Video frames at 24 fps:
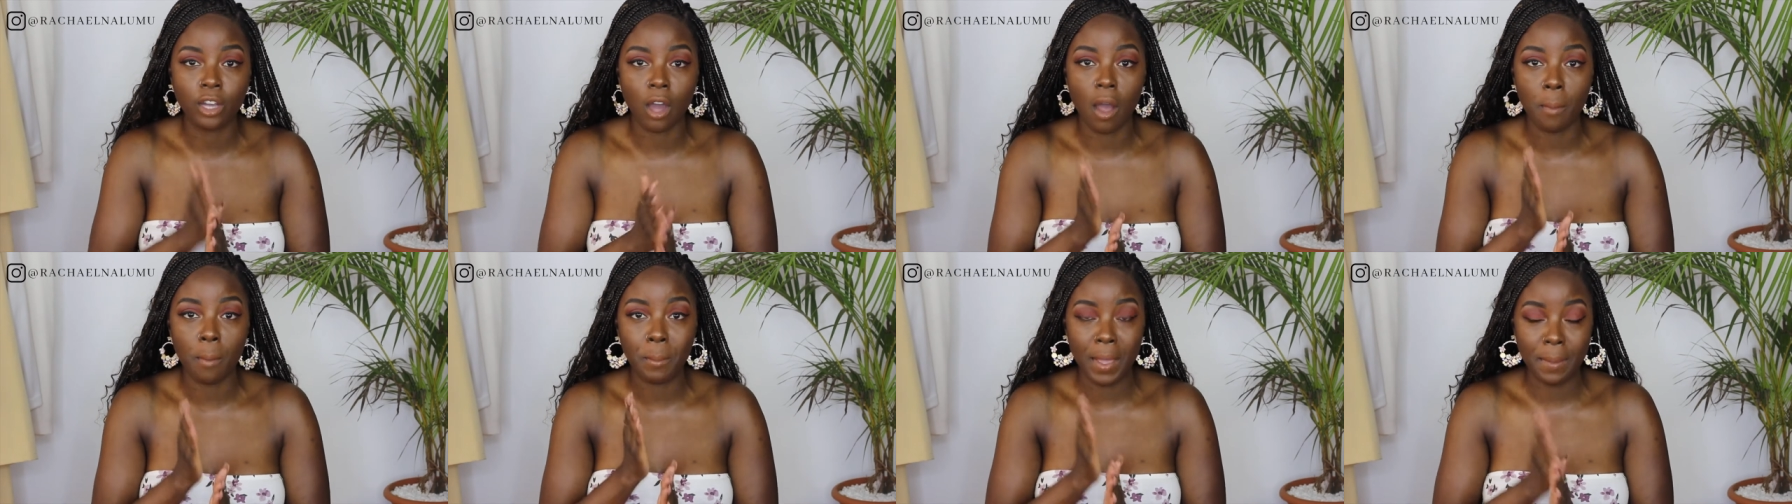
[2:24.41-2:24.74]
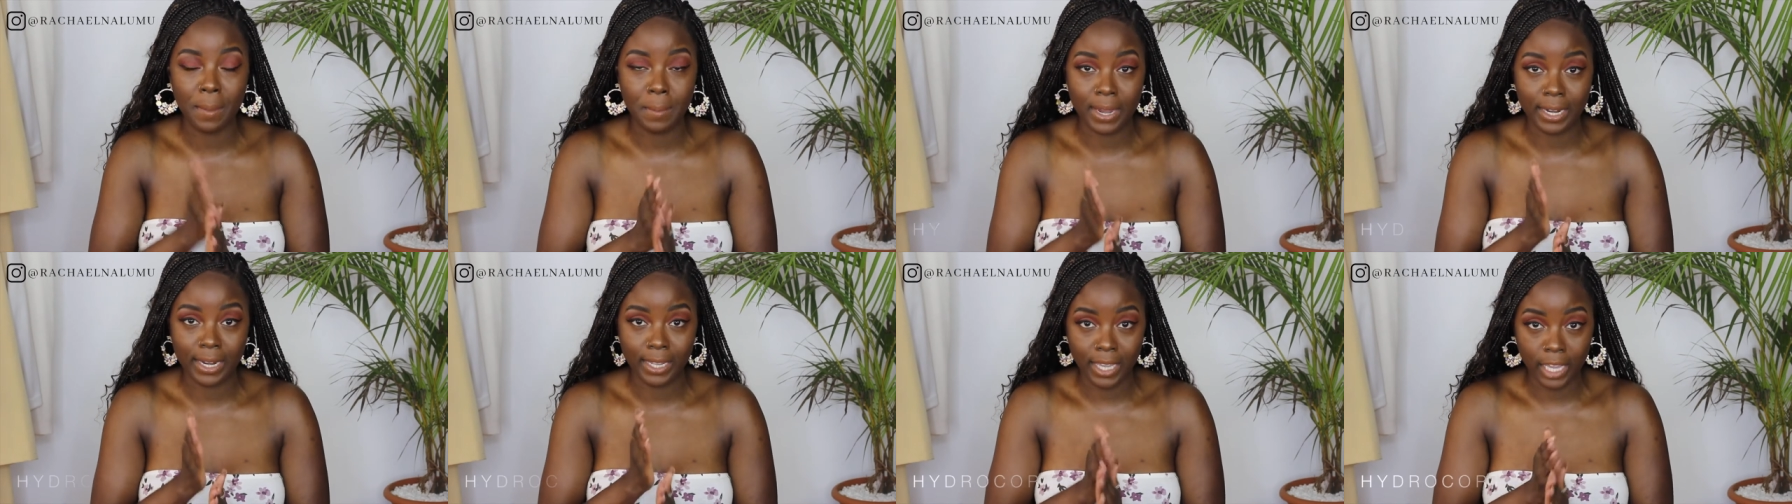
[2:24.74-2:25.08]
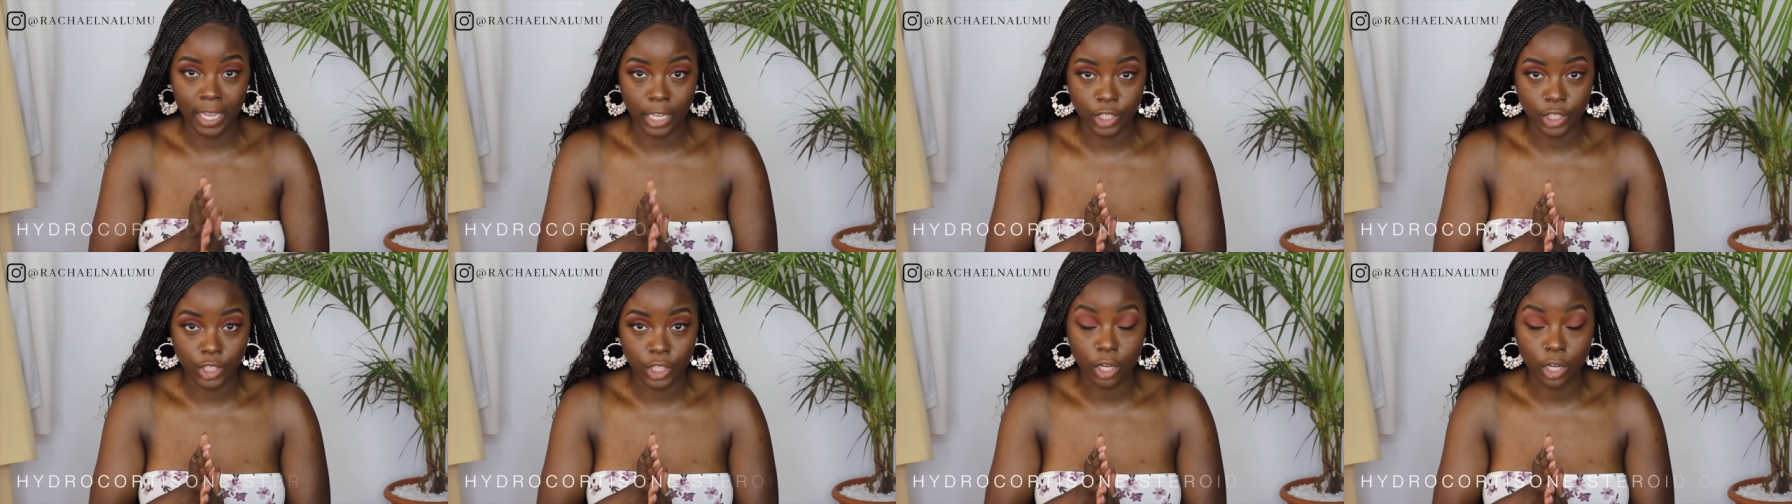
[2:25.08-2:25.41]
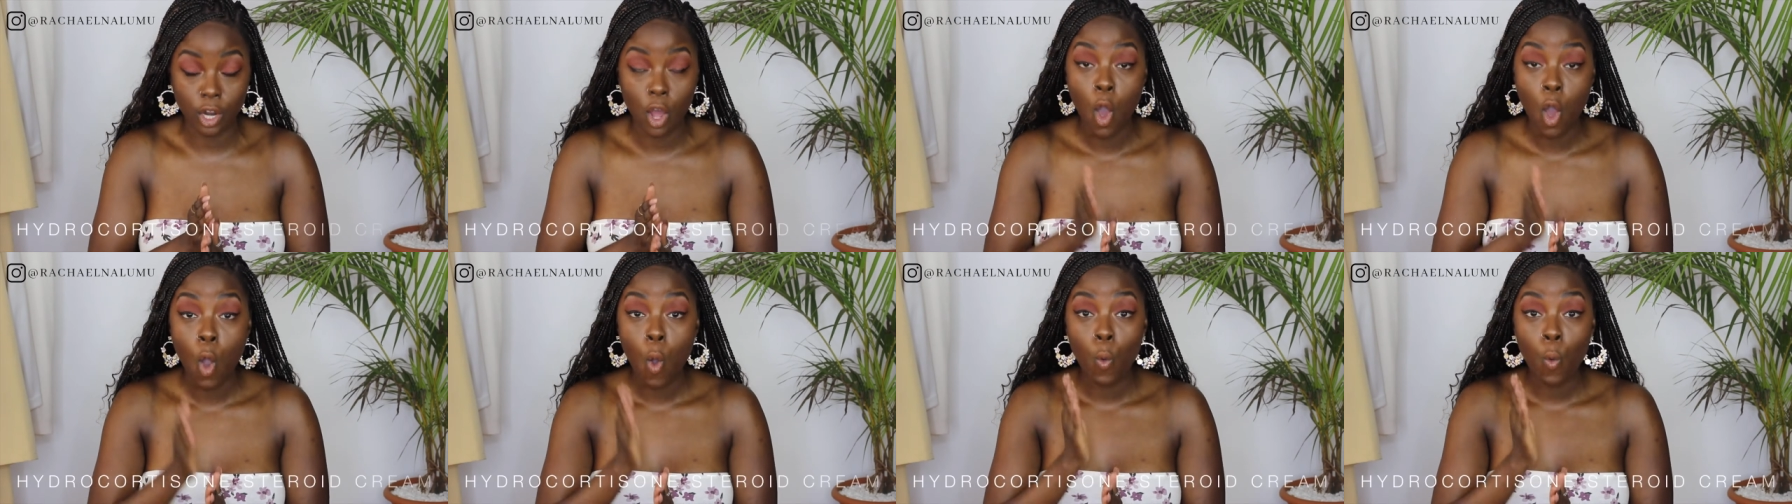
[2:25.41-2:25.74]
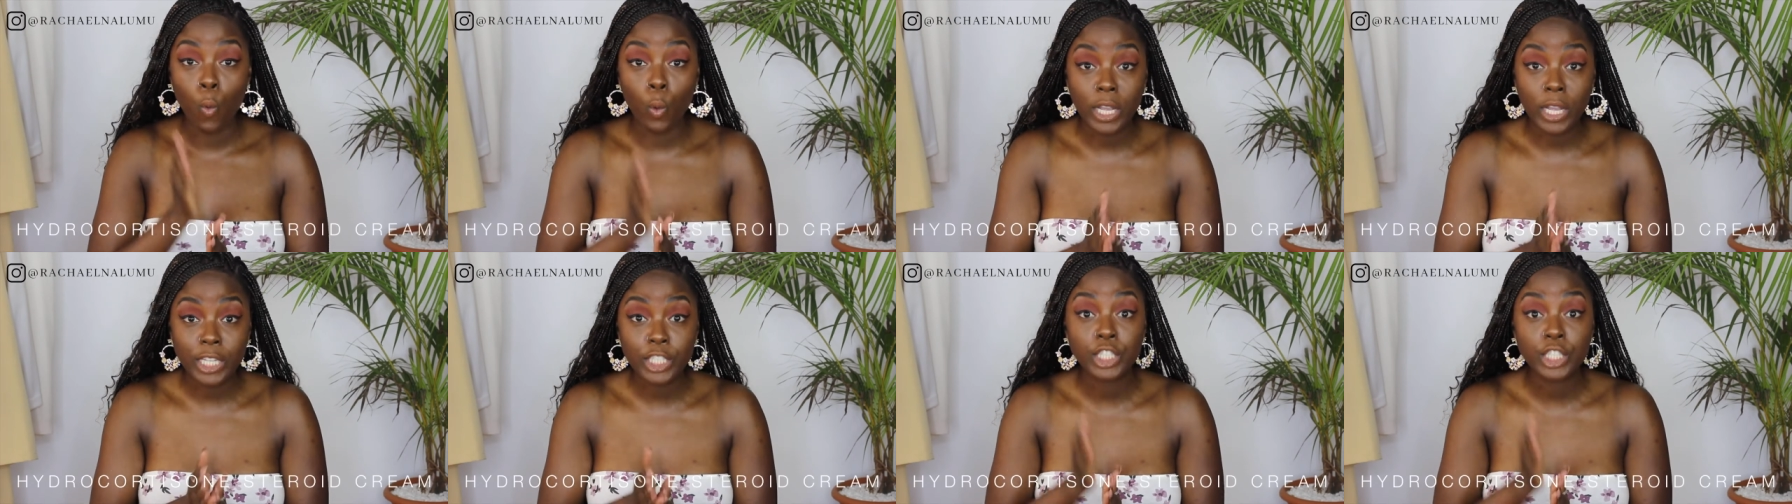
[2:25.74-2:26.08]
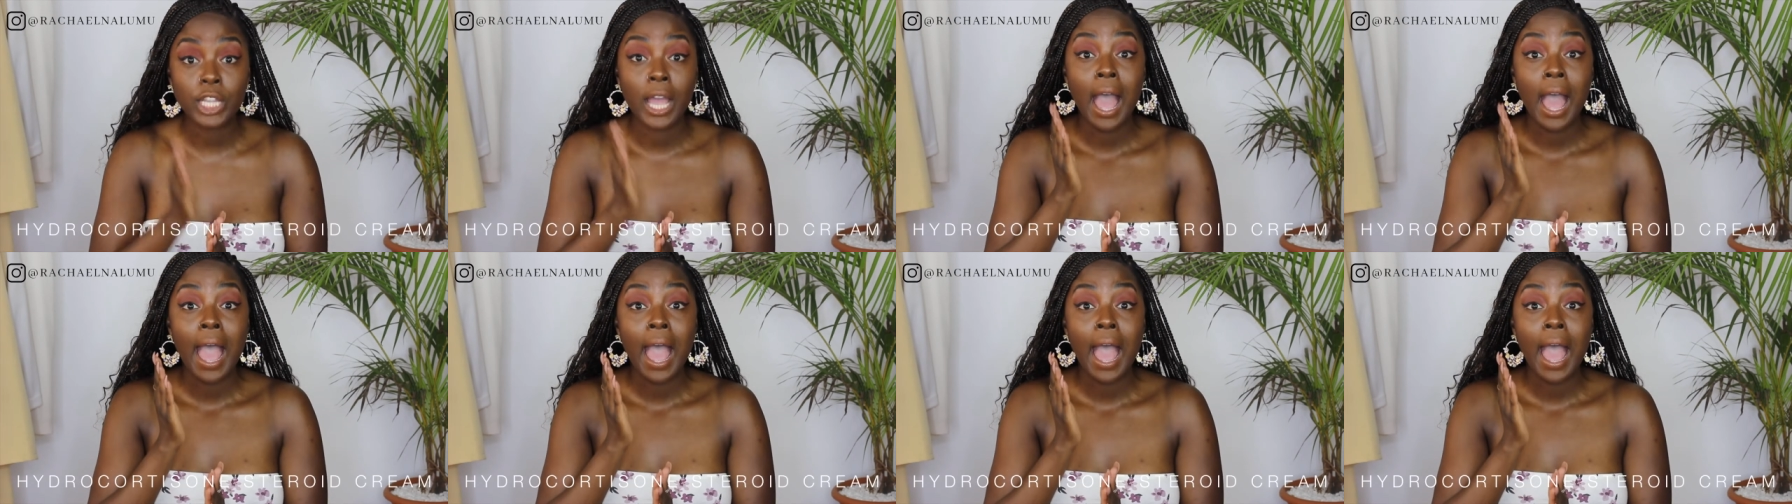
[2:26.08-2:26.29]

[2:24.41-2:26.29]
got my medication, which